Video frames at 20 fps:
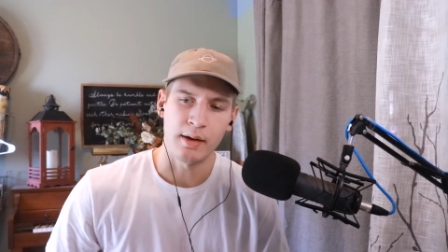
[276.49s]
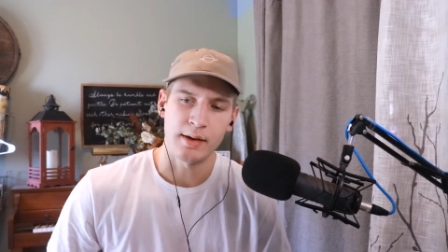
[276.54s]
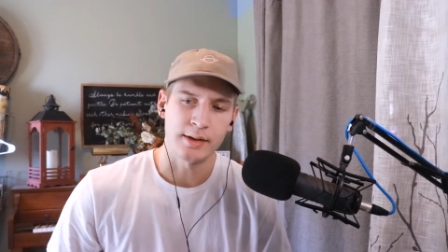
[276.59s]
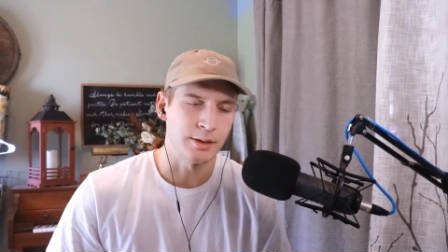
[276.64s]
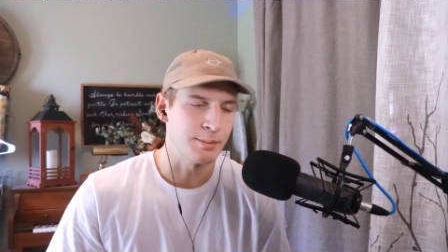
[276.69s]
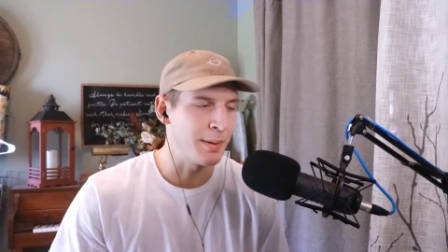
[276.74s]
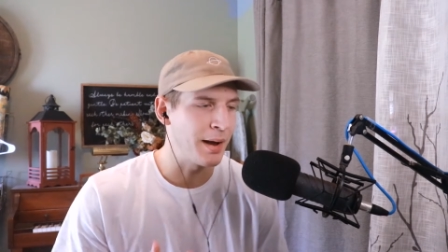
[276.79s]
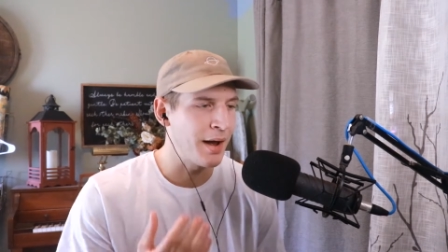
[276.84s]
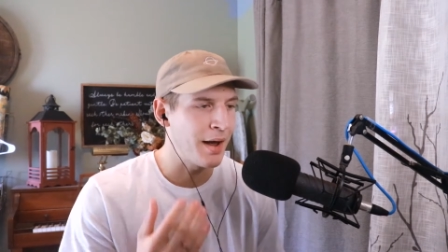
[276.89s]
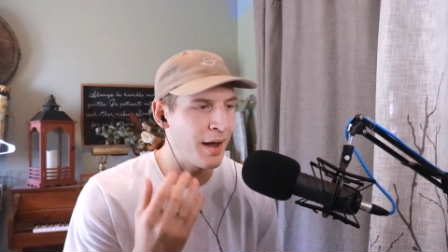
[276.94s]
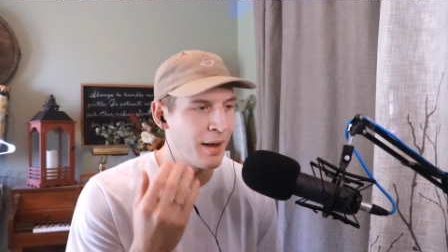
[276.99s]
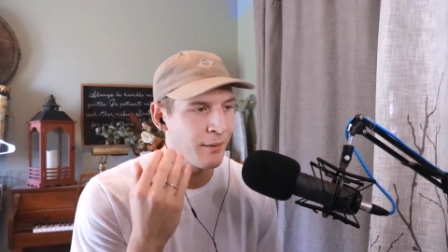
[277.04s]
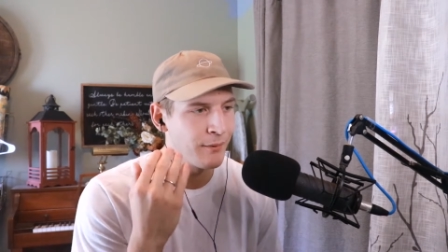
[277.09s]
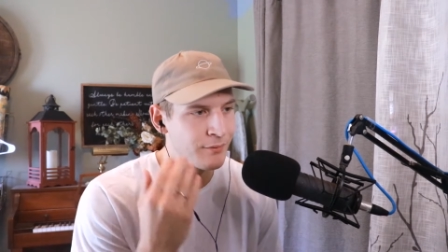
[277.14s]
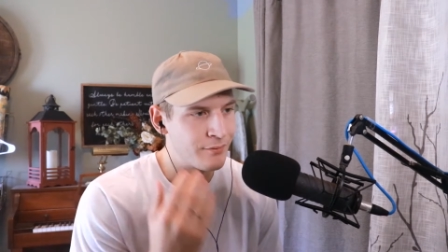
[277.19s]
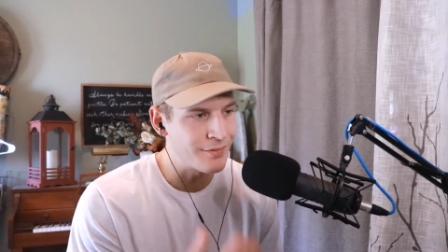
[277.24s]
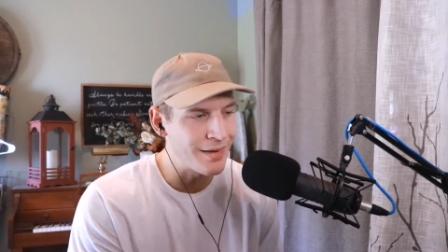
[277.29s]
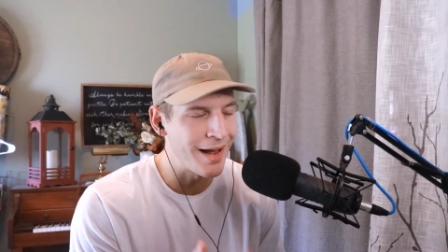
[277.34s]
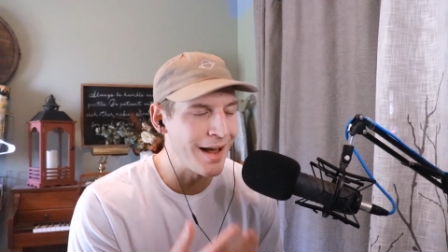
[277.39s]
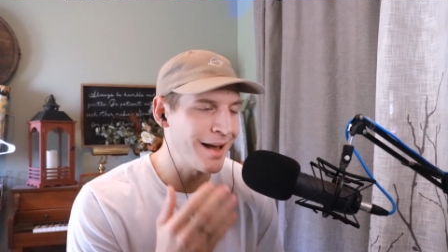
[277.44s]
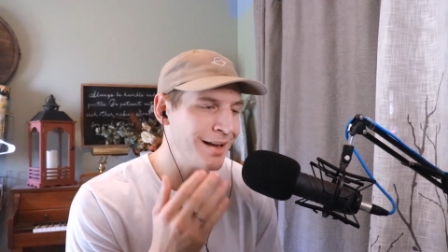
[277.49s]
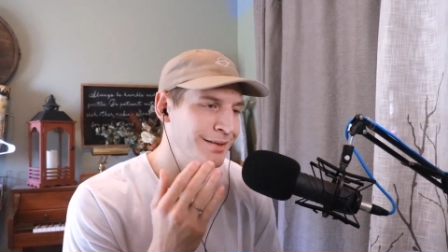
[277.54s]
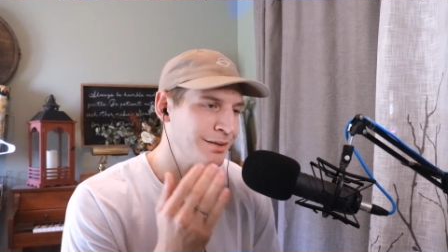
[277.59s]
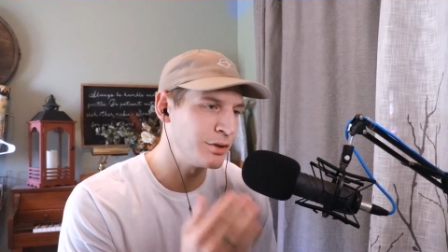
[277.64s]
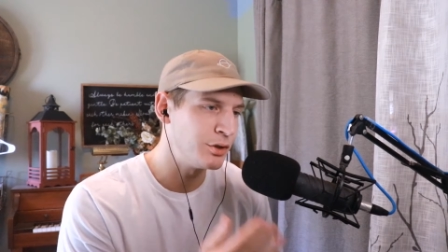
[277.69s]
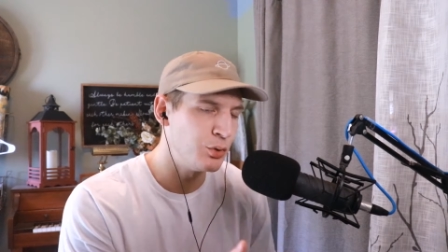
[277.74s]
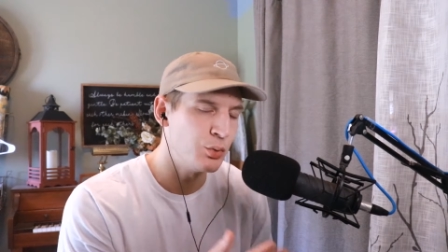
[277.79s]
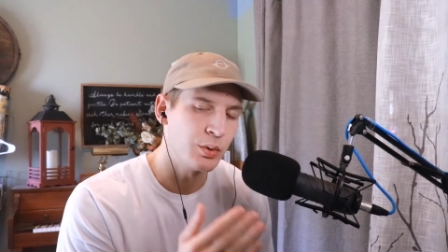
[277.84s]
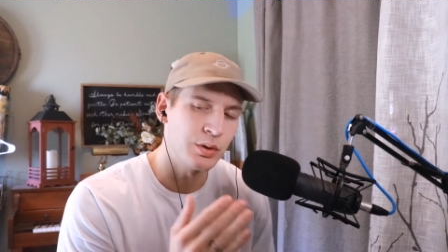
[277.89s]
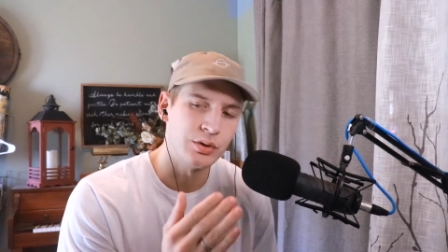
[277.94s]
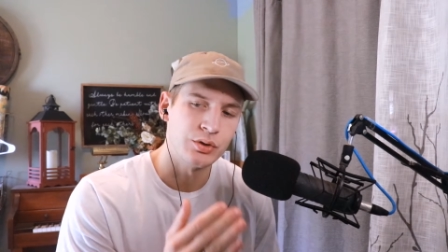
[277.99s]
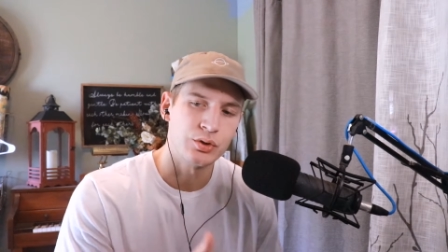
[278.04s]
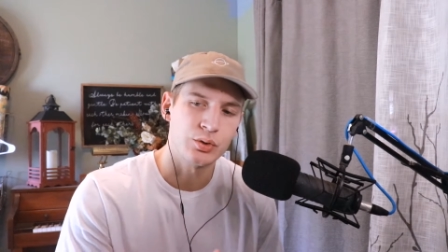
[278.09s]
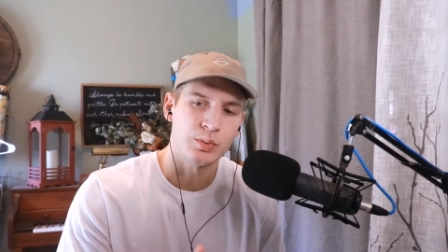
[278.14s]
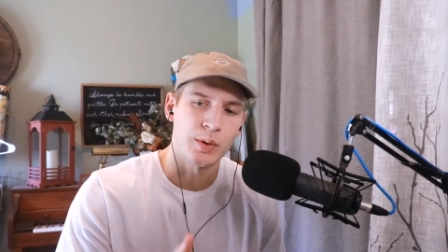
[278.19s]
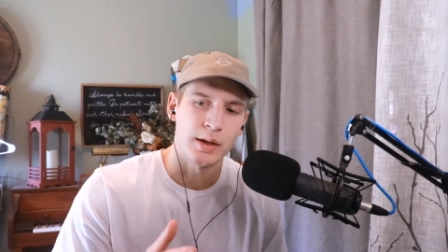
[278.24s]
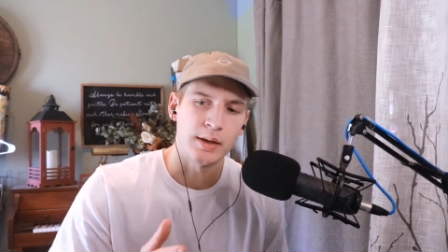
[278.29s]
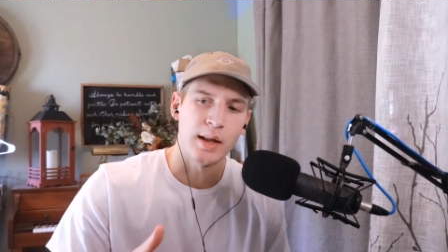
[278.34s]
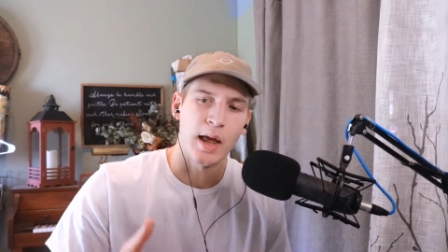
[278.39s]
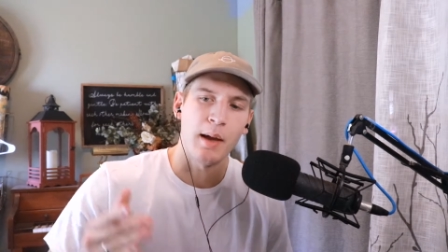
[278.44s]
it's about how fast you can
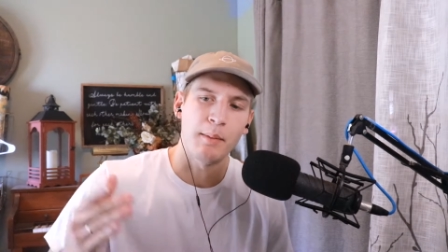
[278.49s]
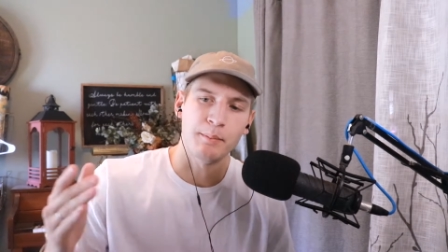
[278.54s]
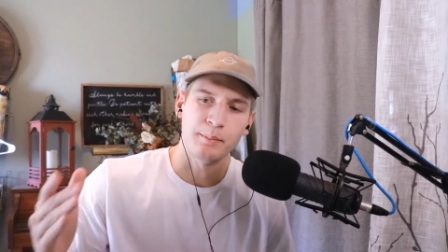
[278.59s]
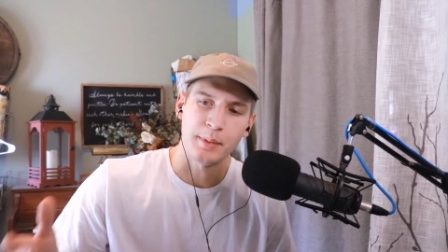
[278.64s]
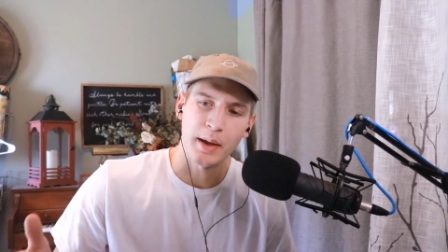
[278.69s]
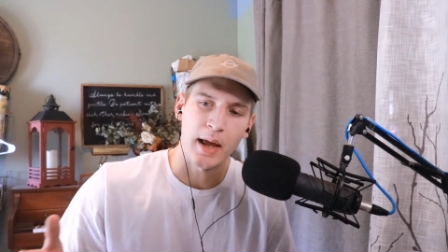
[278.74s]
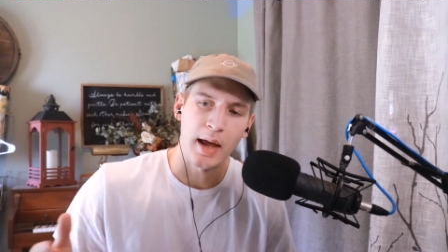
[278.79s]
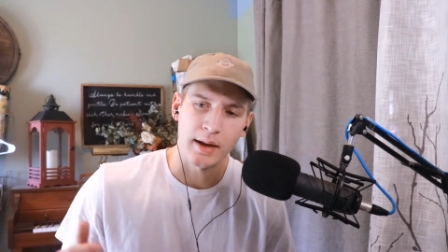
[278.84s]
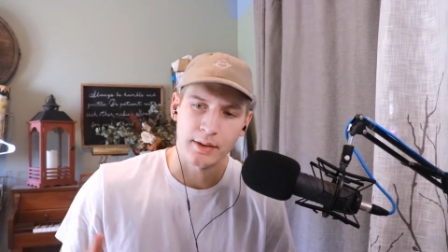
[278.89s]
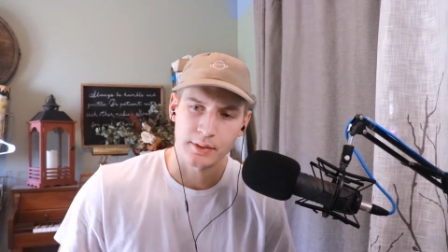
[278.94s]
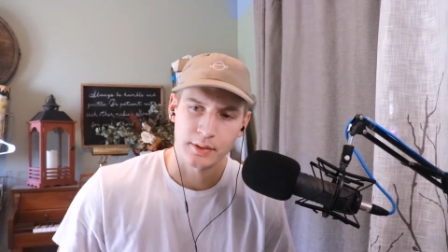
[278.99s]
swing that bat.